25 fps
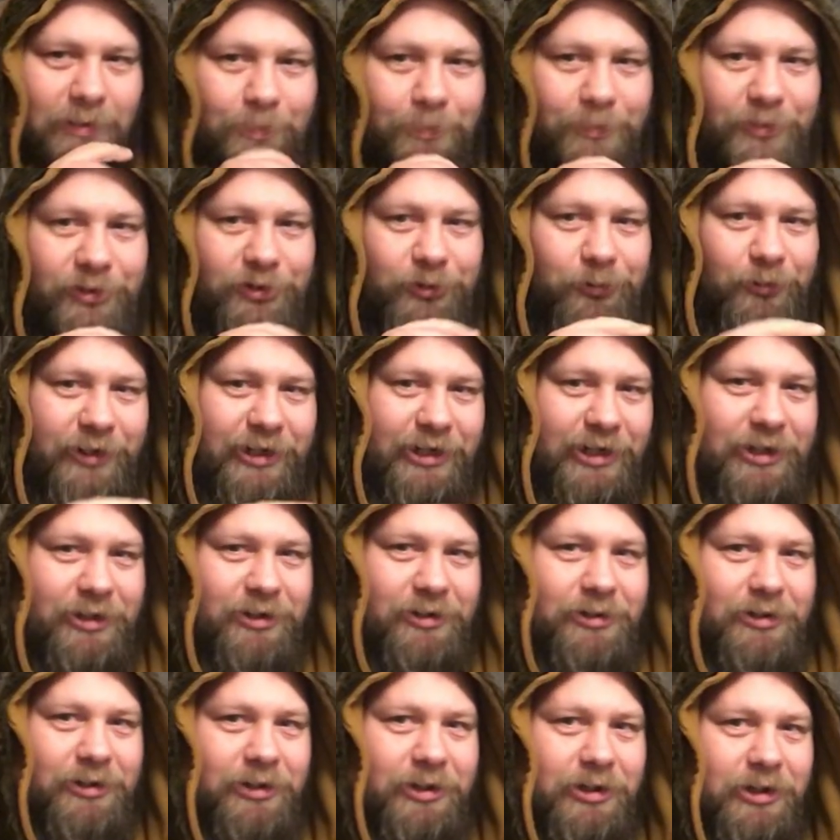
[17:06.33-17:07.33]

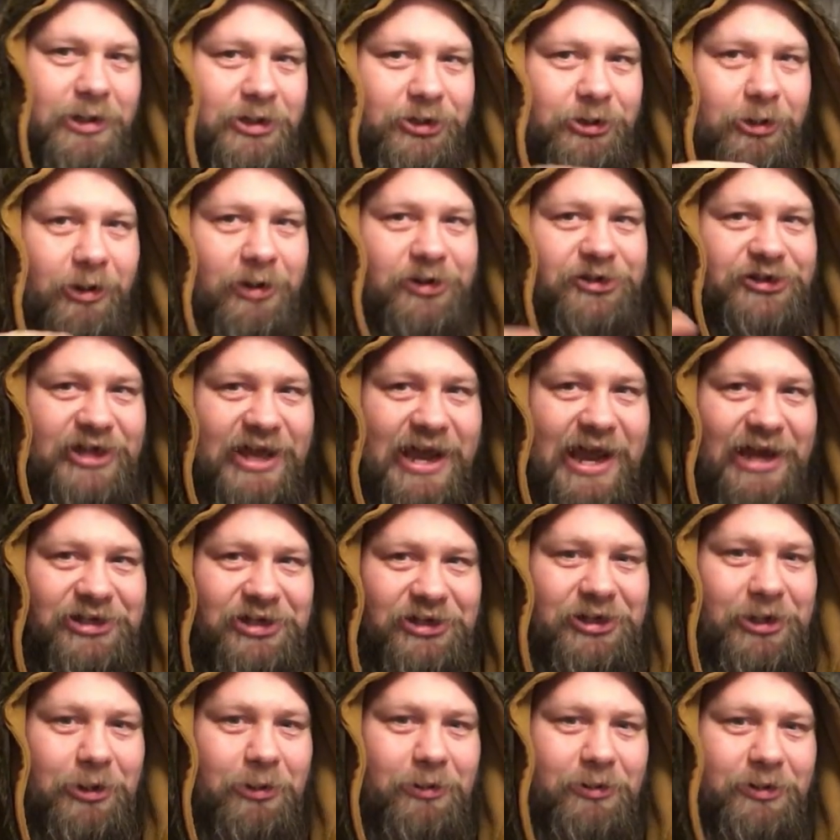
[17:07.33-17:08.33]
between George
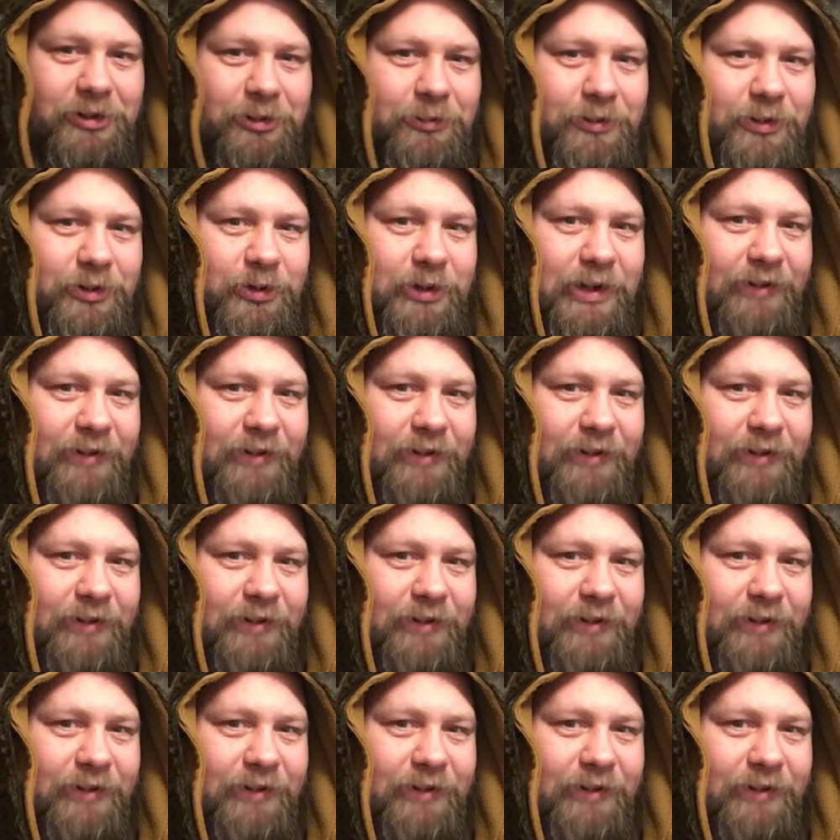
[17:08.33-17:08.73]
Saxon telling you that